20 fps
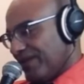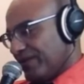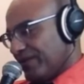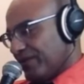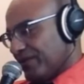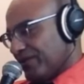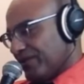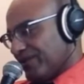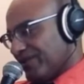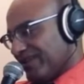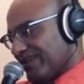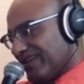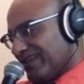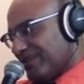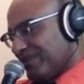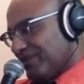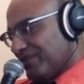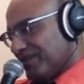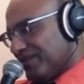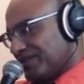quirling and
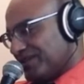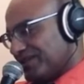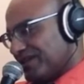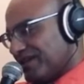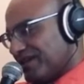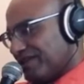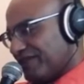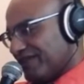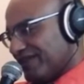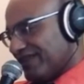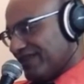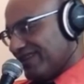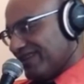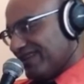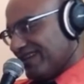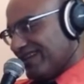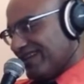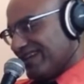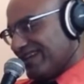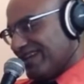hooting softly
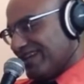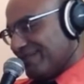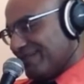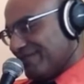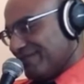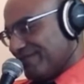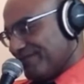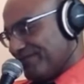like a native.